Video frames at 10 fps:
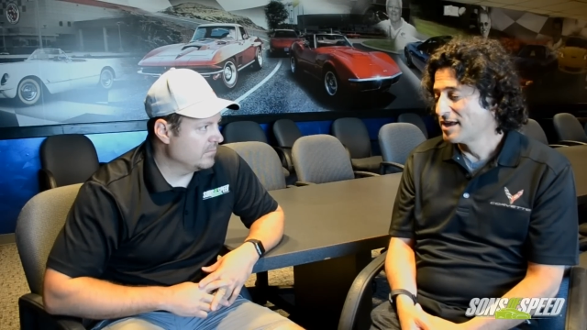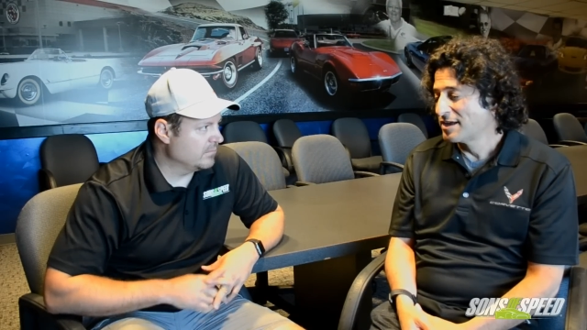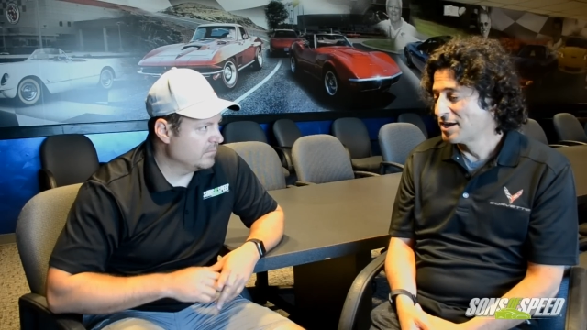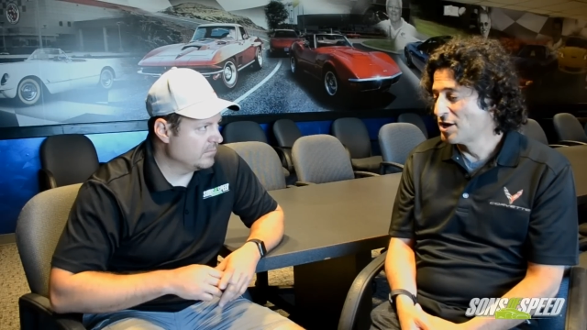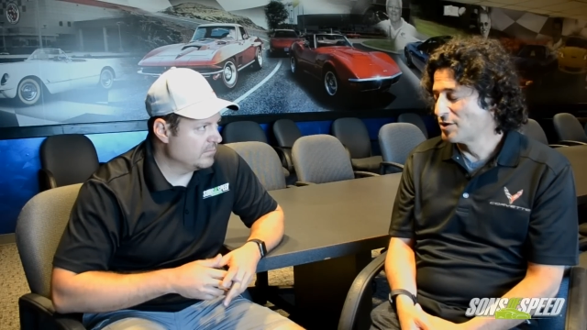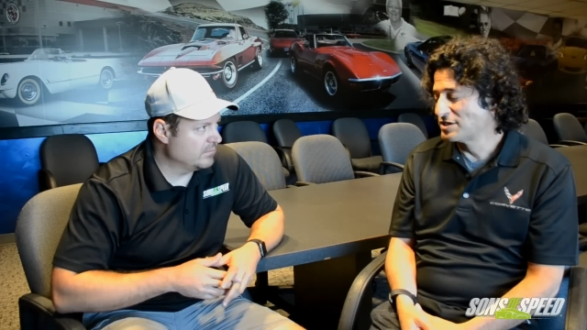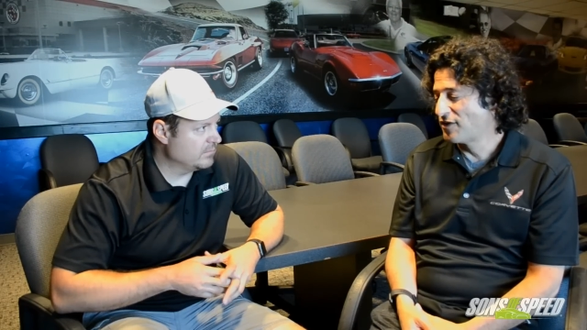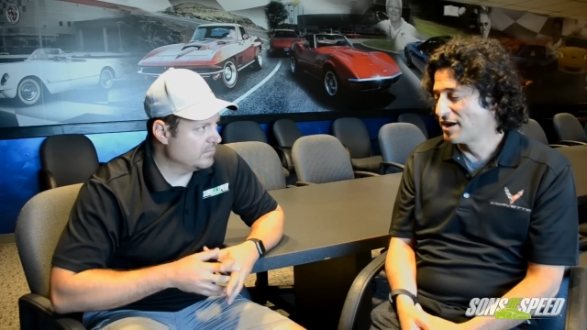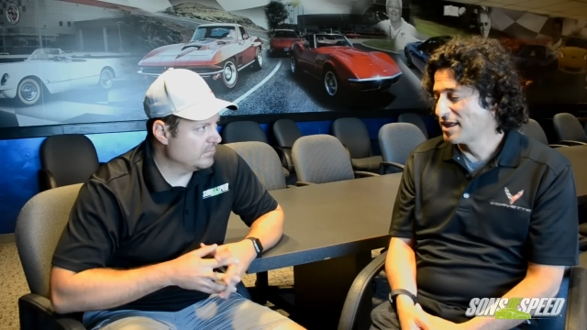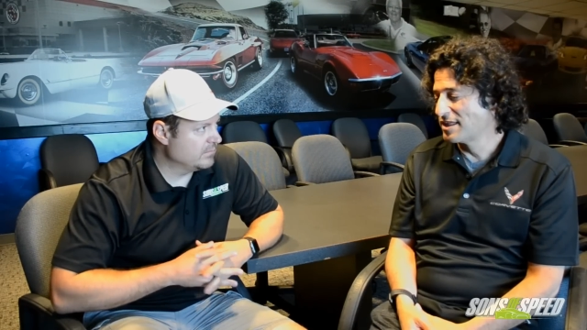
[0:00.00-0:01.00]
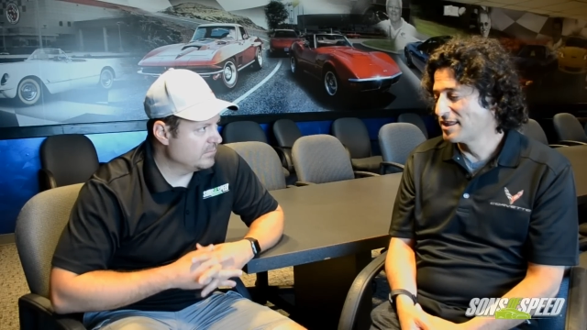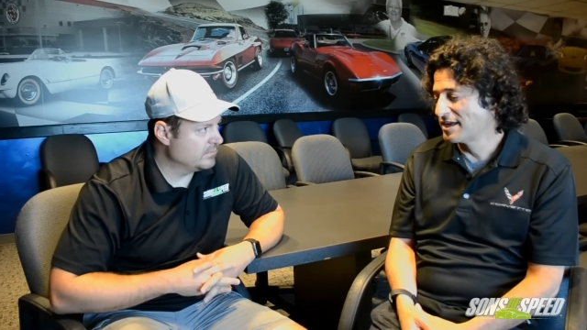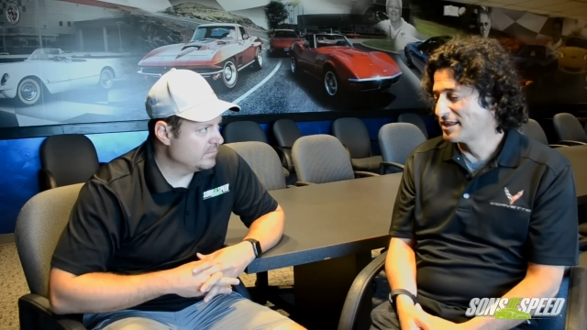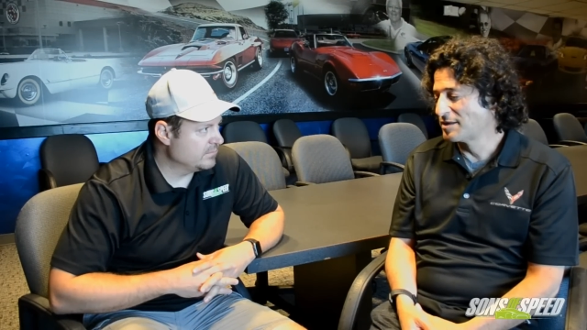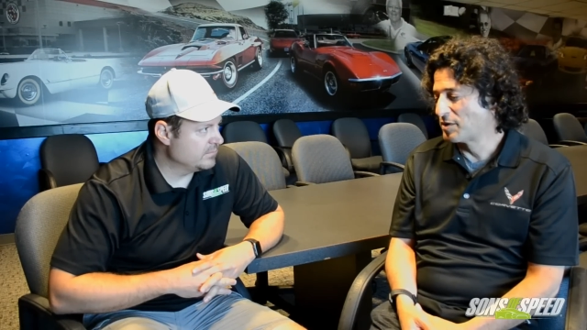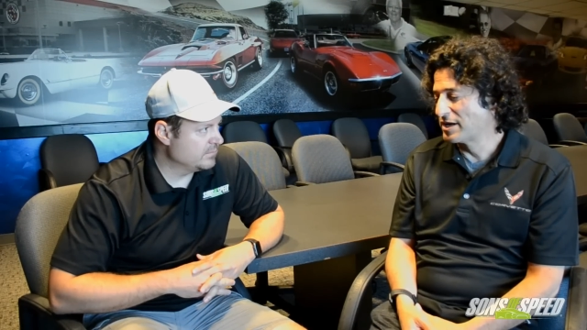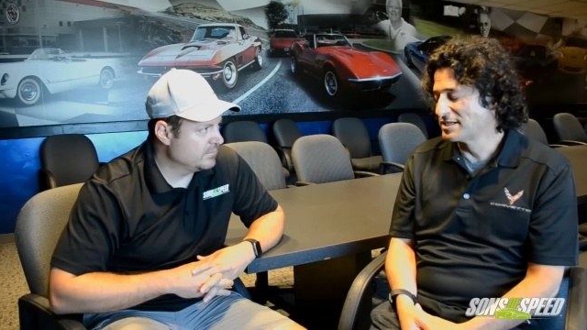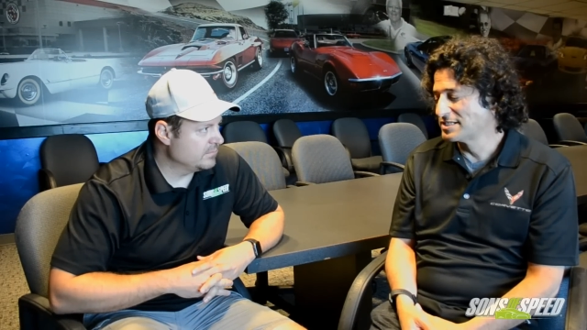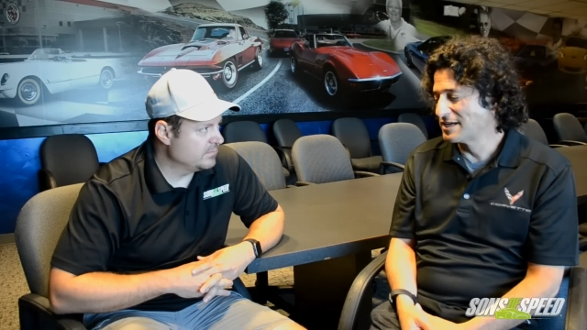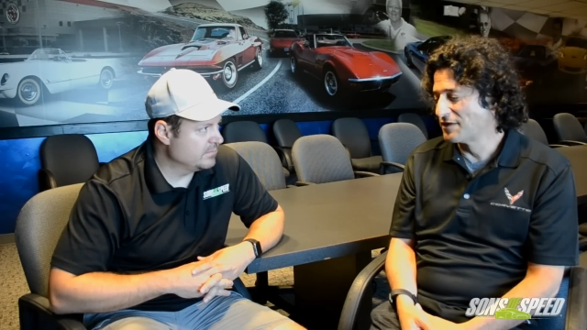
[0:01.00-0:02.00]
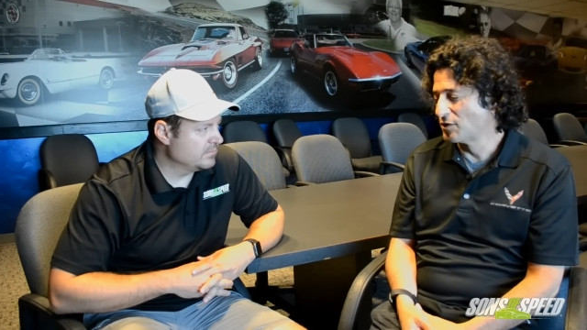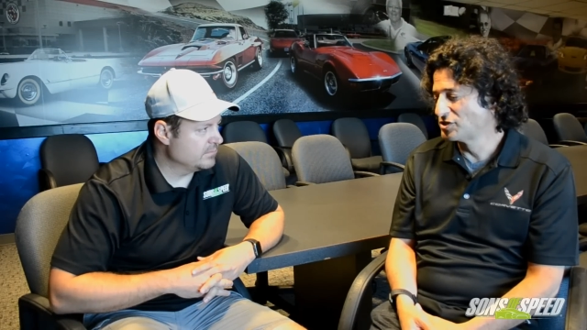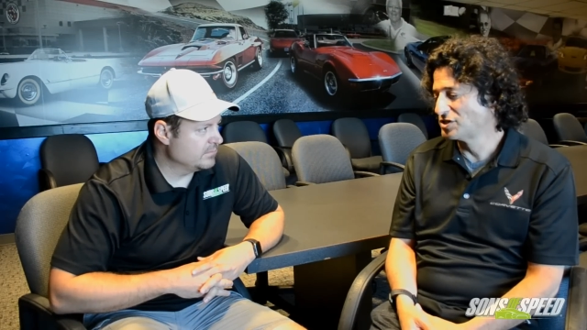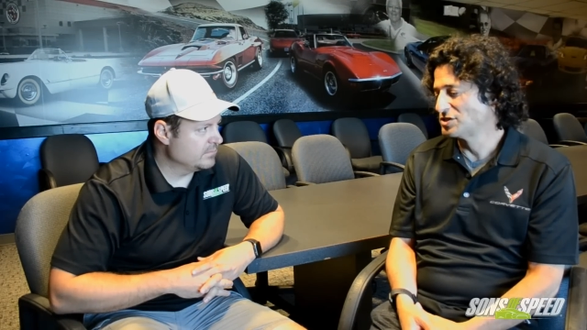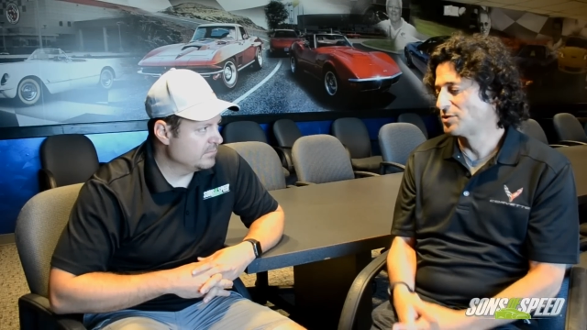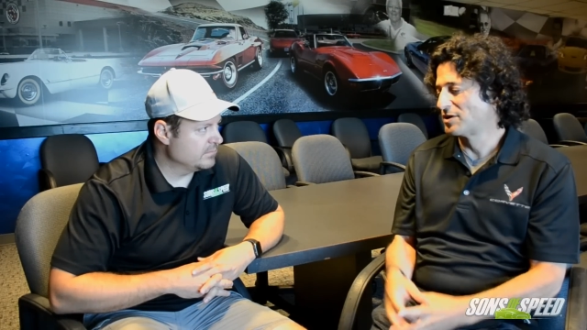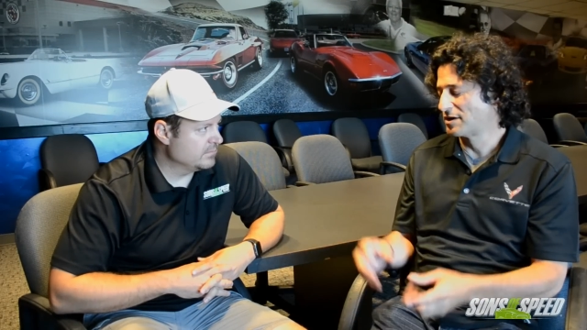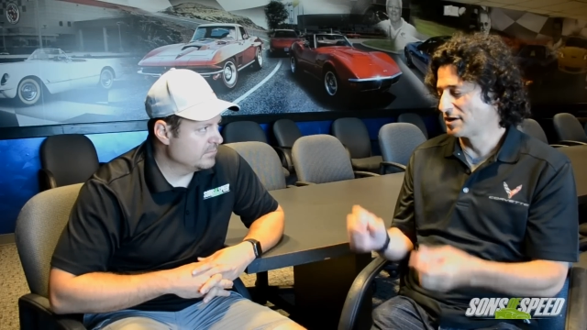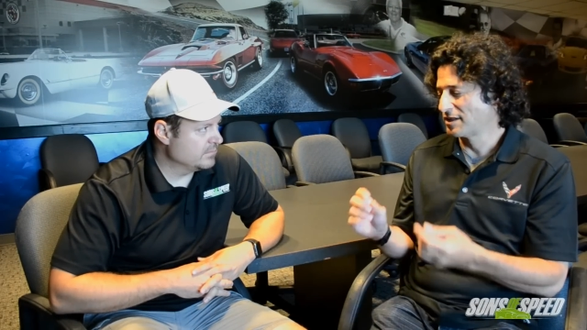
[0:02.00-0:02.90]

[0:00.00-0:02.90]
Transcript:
Speaker 1: You know, it's funny, the preconceived notions were,